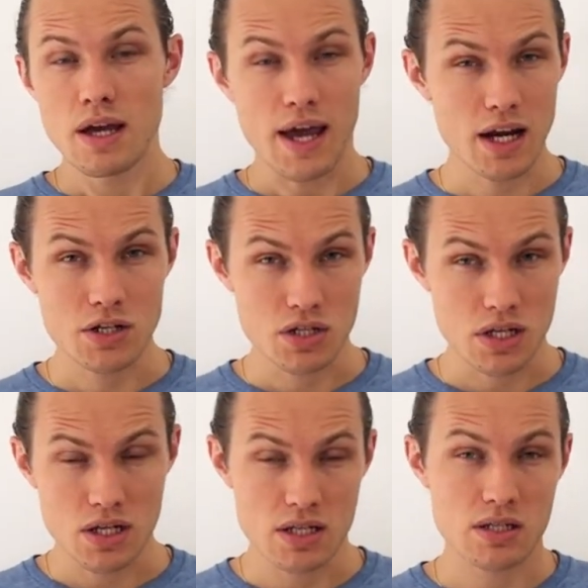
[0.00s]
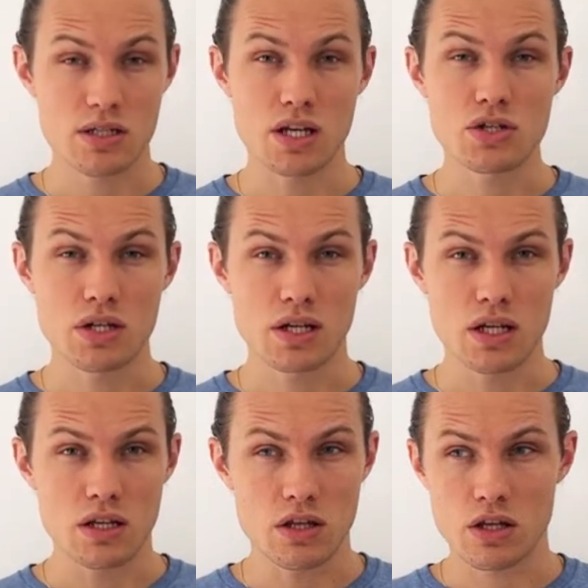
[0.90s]
Energy is
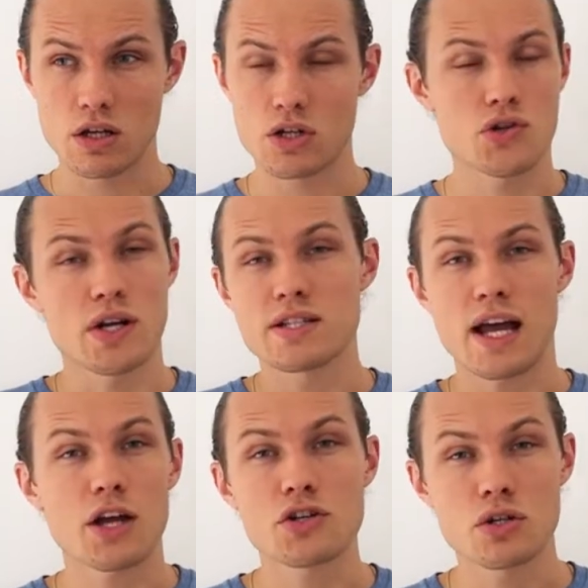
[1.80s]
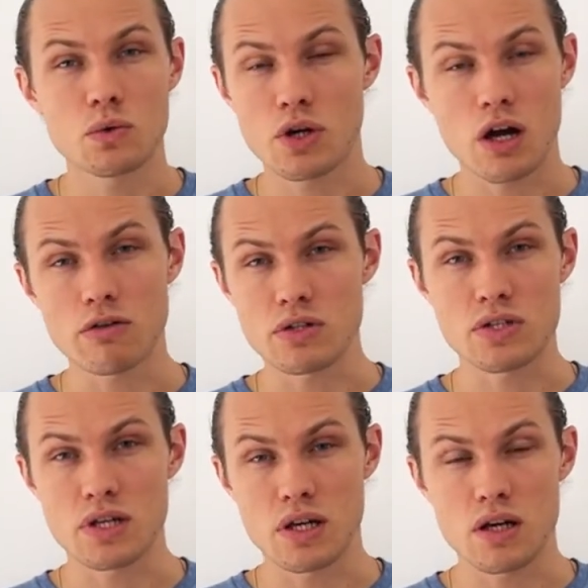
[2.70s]
essentially the transactional
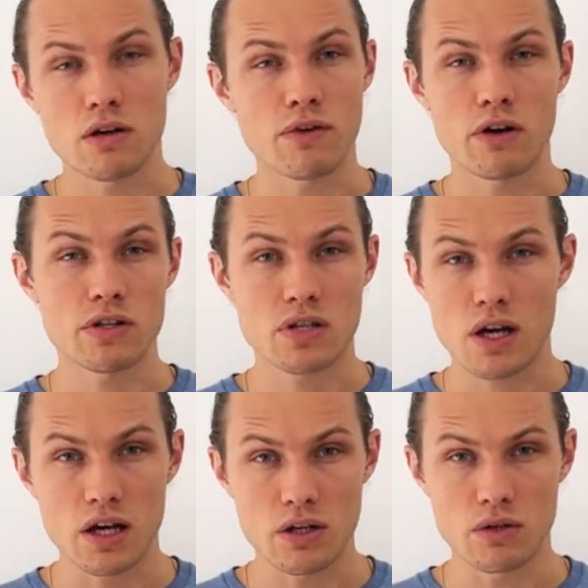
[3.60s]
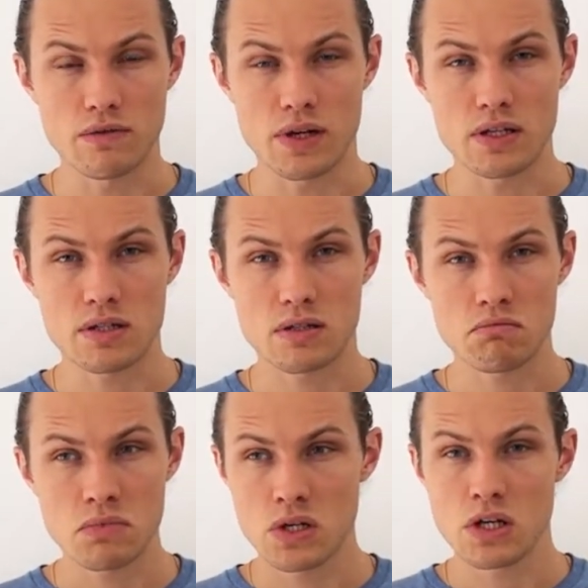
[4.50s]
currency of our entire universe.
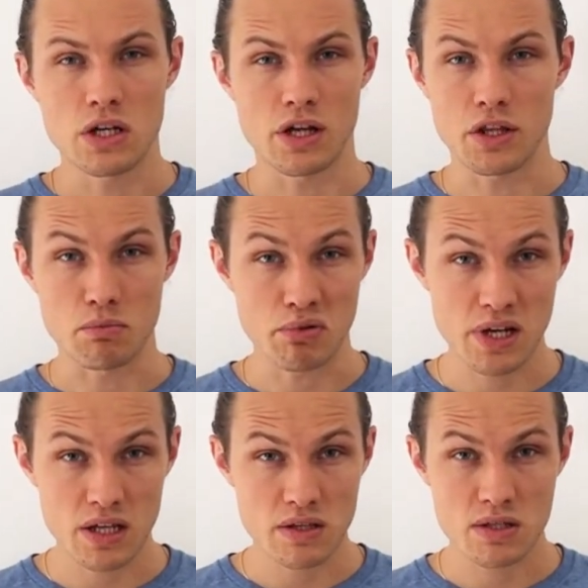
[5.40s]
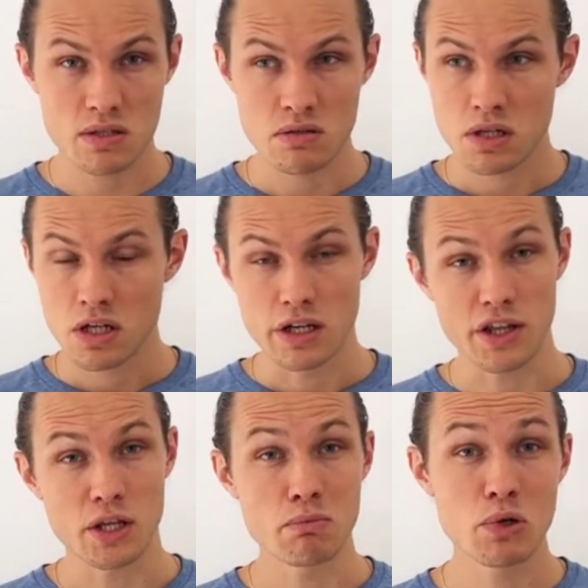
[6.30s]
Nothing breathes,
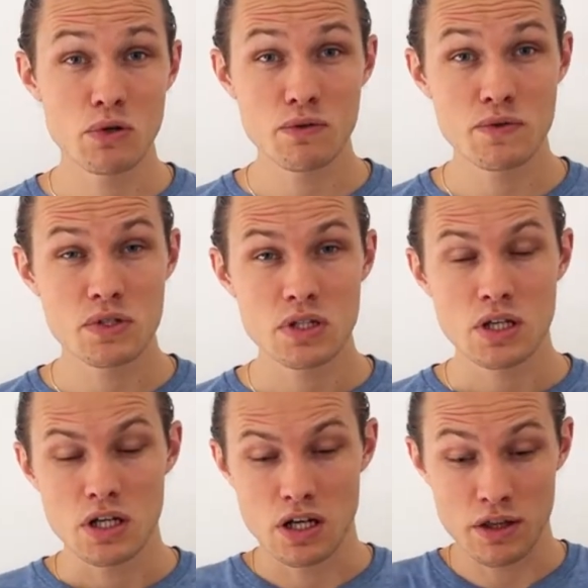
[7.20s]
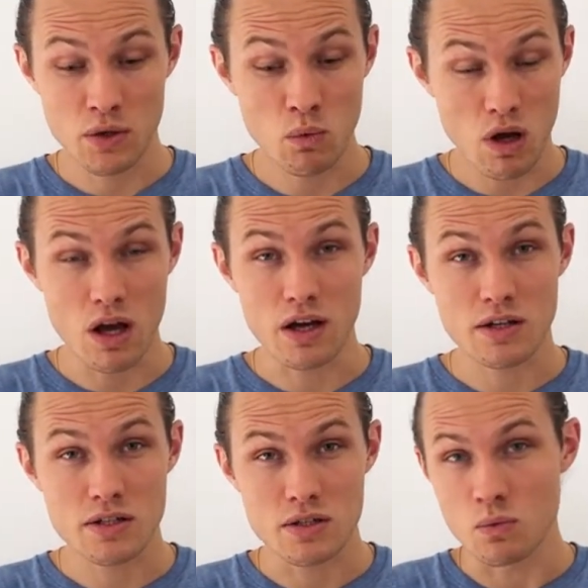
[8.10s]
nothing moves, nothing
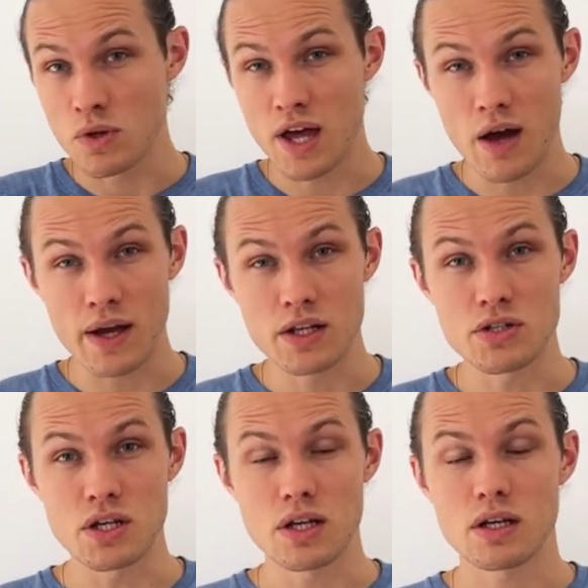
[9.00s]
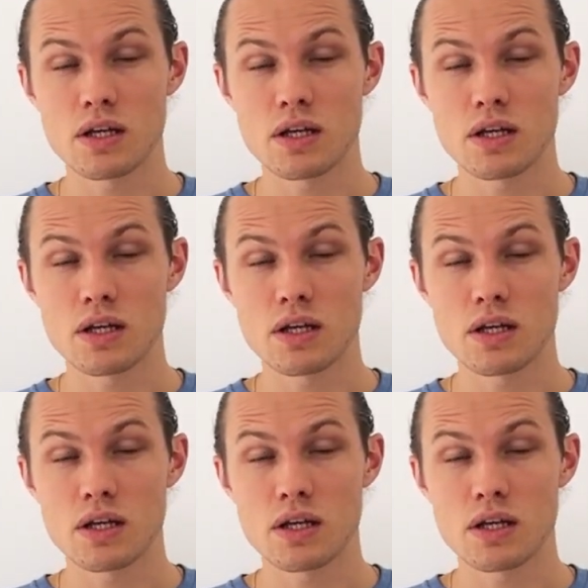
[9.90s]
works without energy.